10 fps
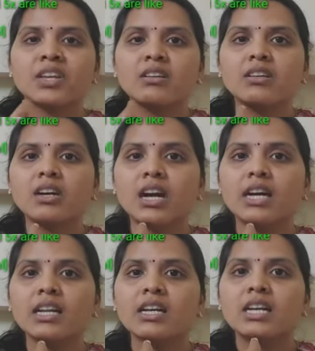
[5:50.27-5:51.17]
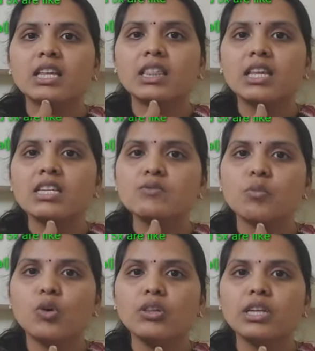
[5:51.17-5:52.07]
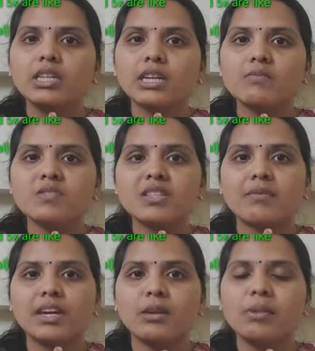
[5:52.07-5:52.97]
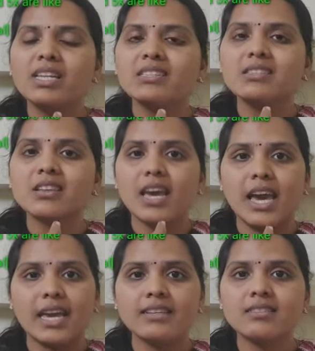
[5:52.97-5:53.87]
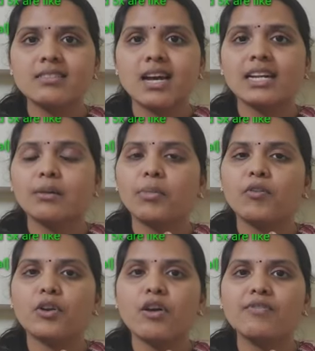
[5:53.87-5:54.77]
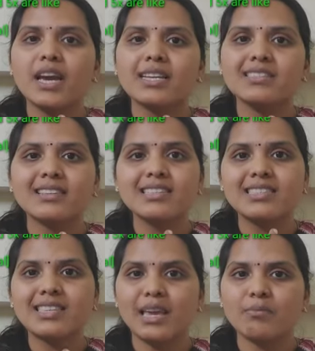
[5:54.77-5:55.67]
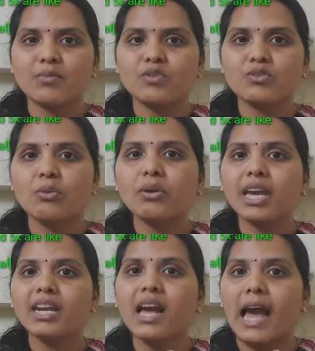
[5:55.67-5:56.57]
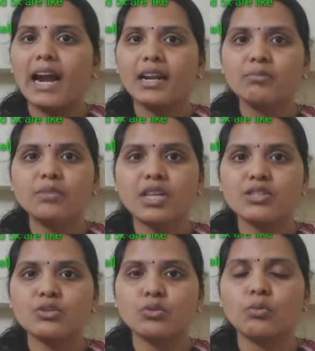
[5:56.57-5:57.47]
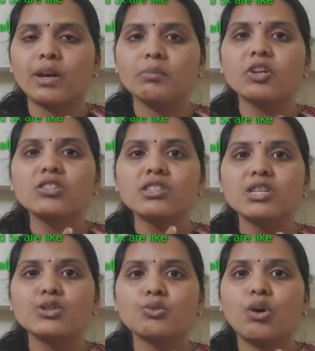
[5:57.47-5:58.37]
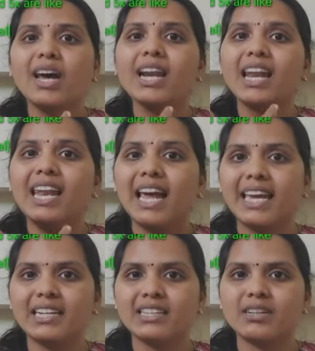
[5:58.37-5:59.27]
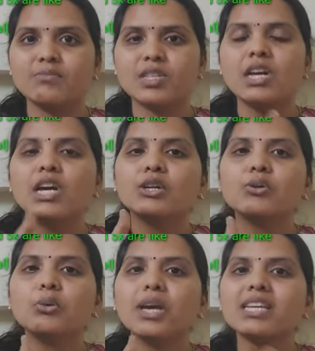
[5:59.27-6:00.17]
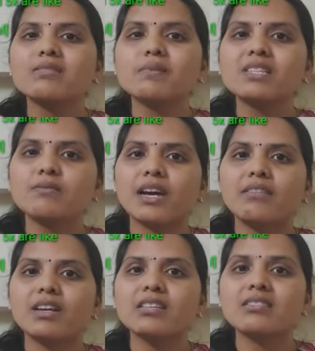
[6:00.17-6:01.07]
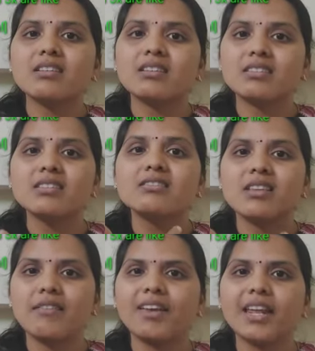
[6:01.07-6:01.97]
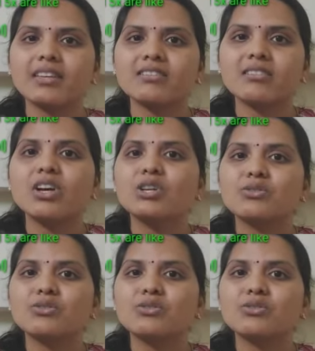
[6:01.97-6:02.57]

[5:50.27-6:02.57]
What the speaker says: Here in these both the terms, the variable is x and the power of x is same. So you can add up these two. Why? Because these two are like terms. 2x plus 5x is a 7x.